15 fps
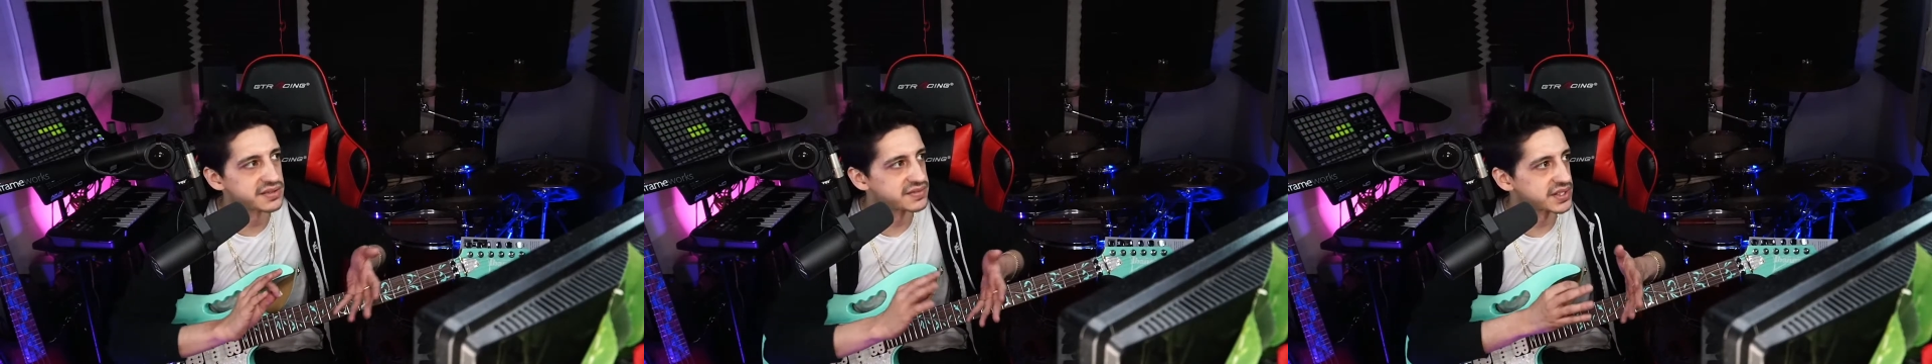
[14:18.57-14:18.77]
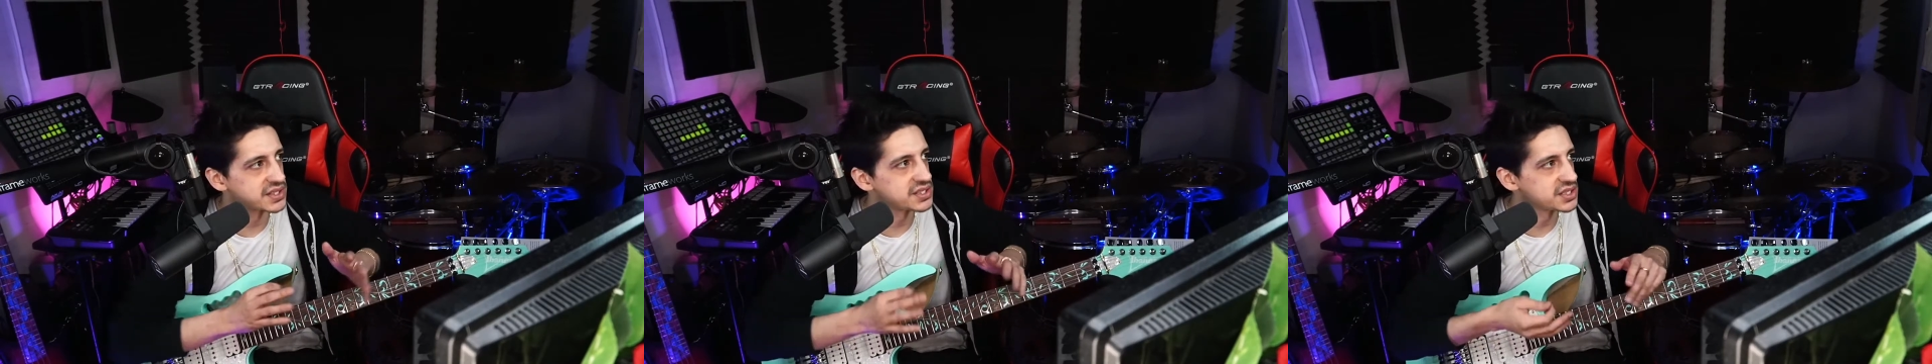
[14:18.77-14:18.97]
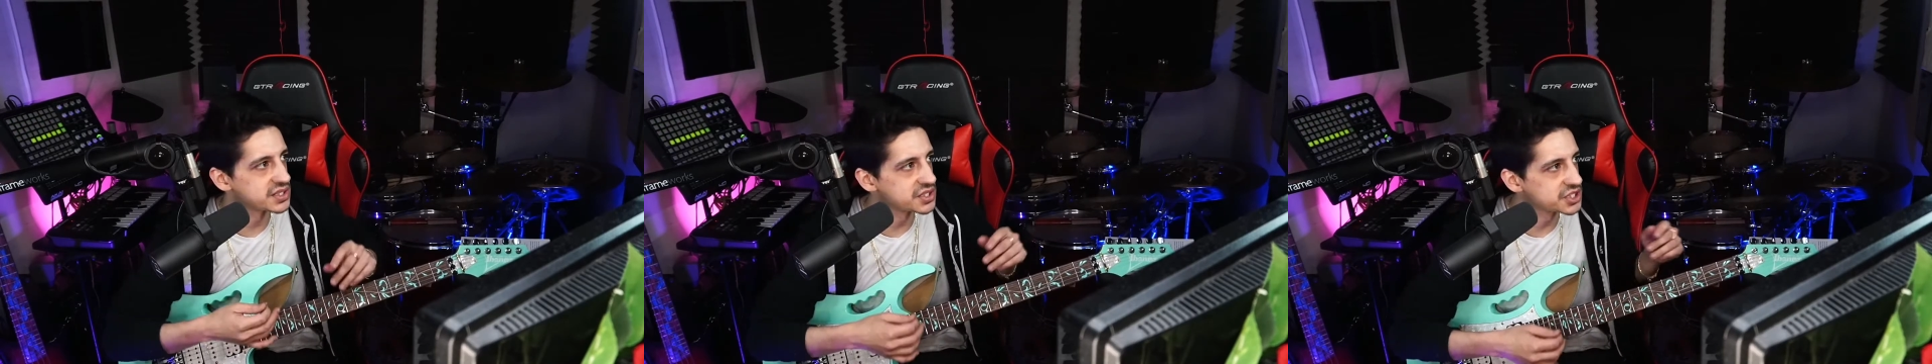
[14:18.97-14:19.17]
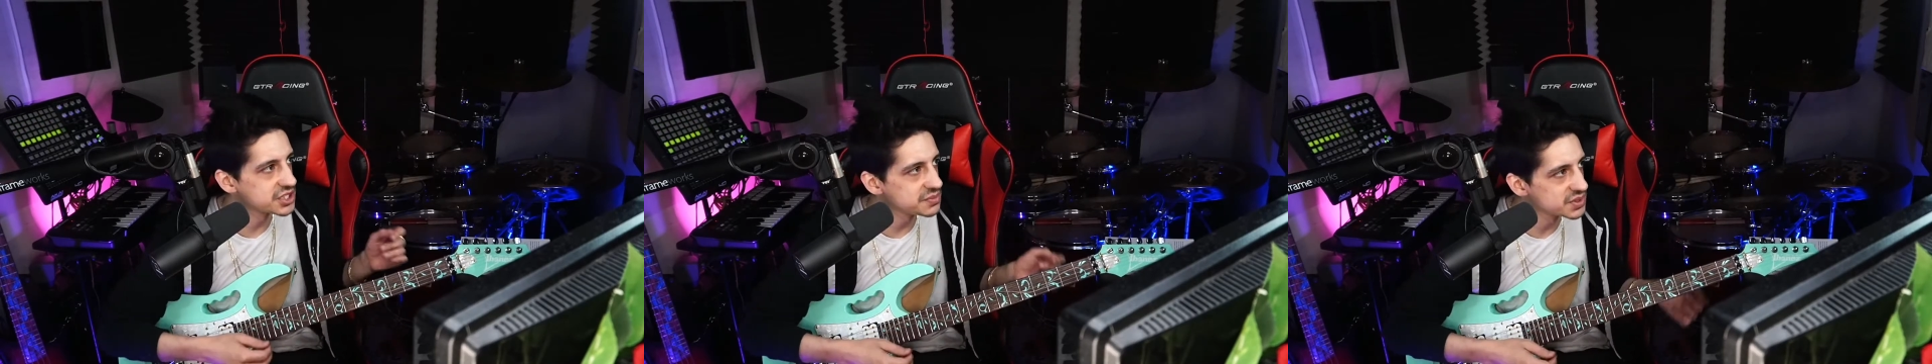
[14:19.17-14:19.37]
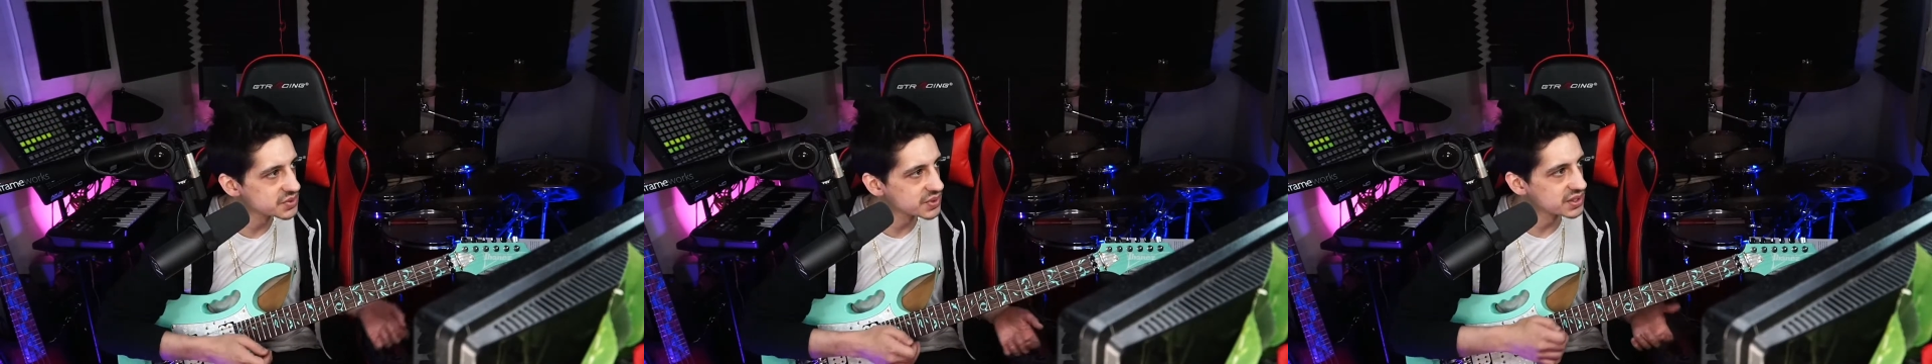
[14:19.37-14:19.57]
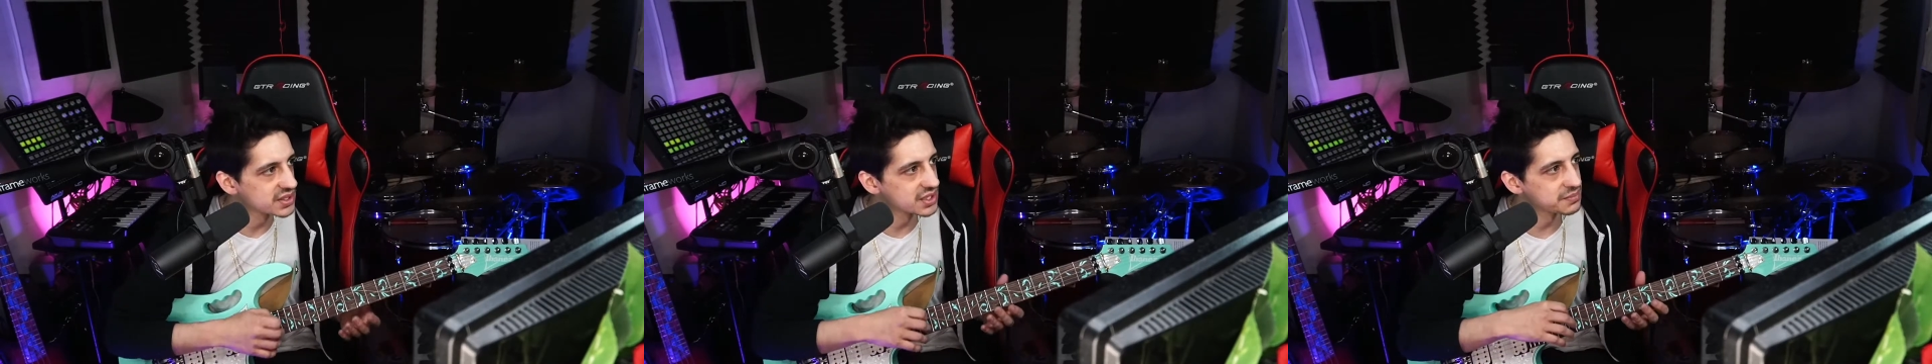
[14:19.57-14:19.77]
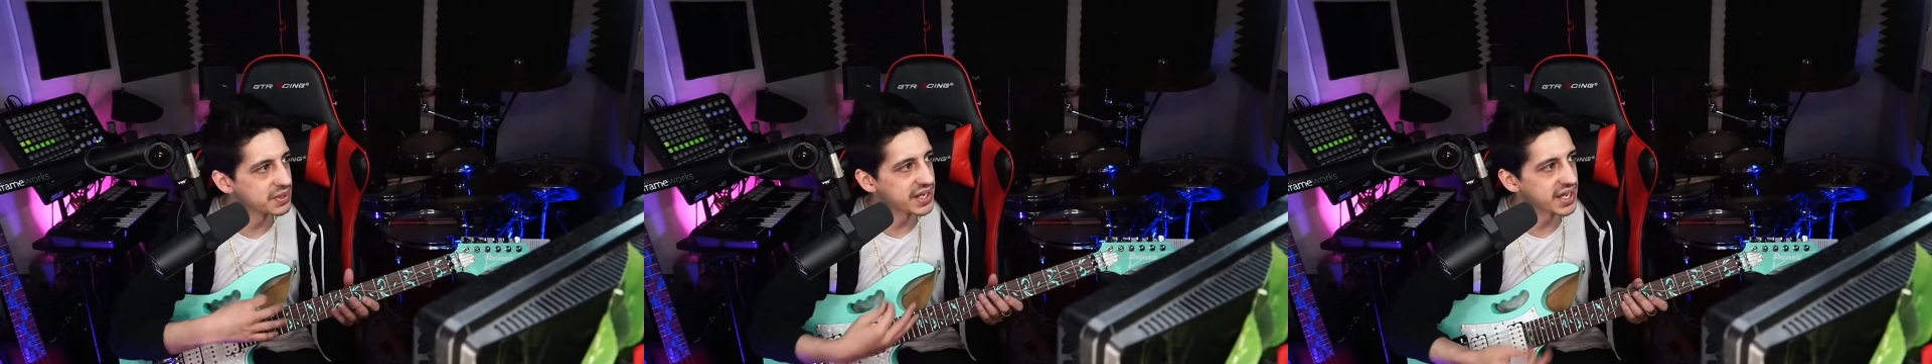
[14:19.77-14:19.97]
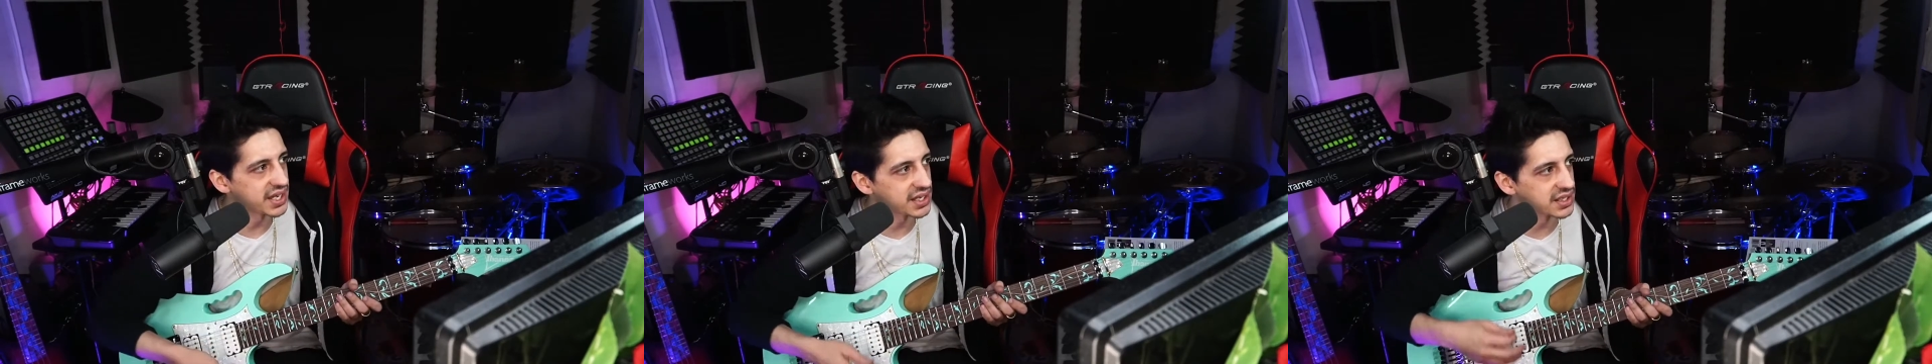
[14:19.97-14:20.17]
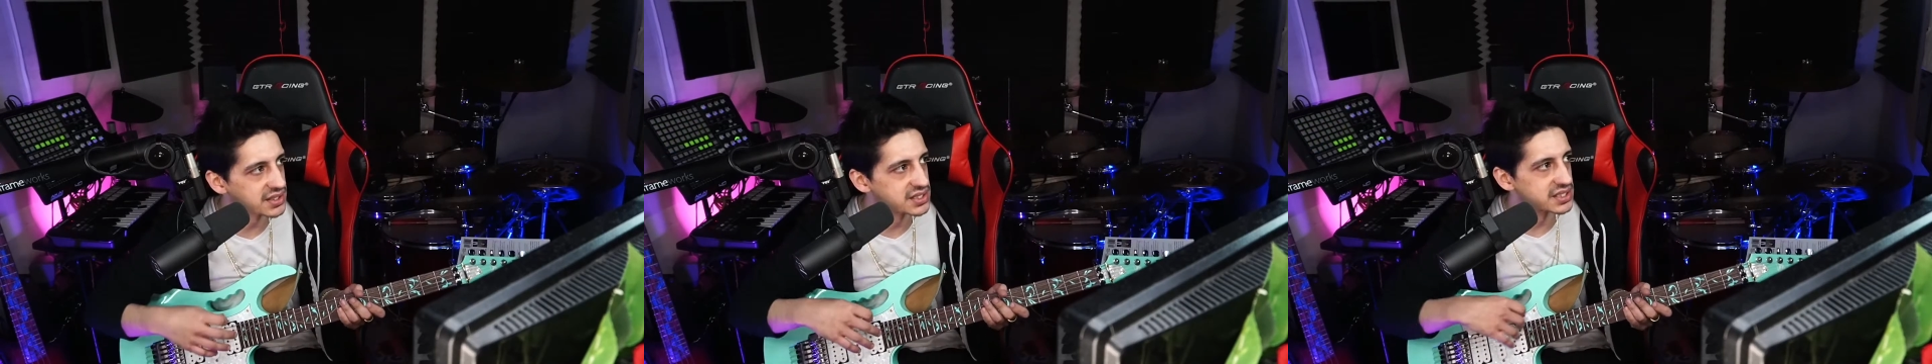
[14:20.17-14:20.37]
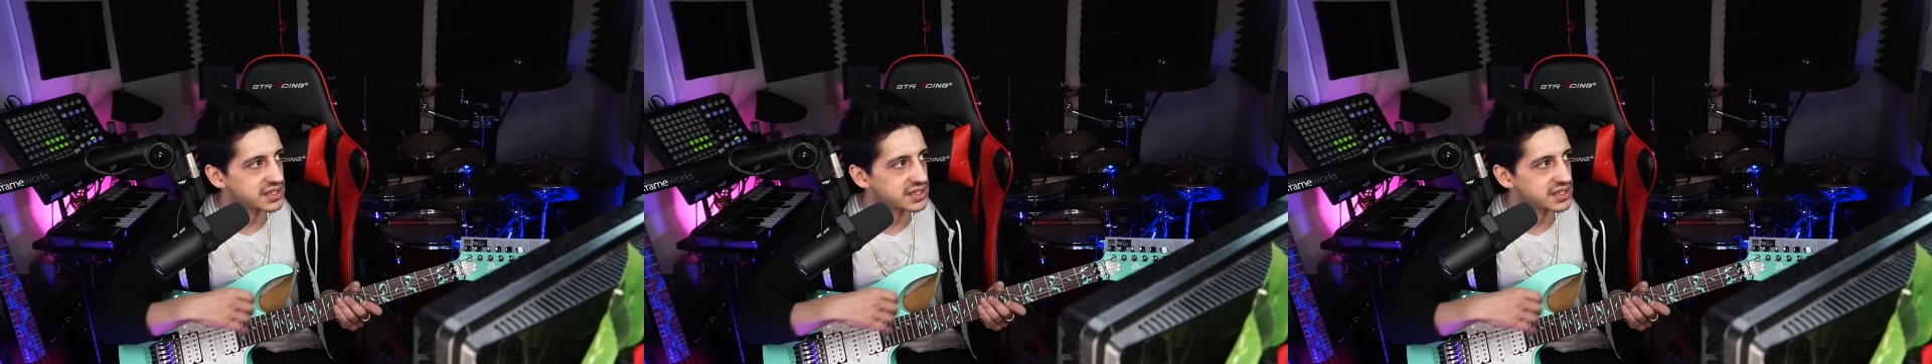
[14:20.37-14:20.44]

like synergy between like my hands and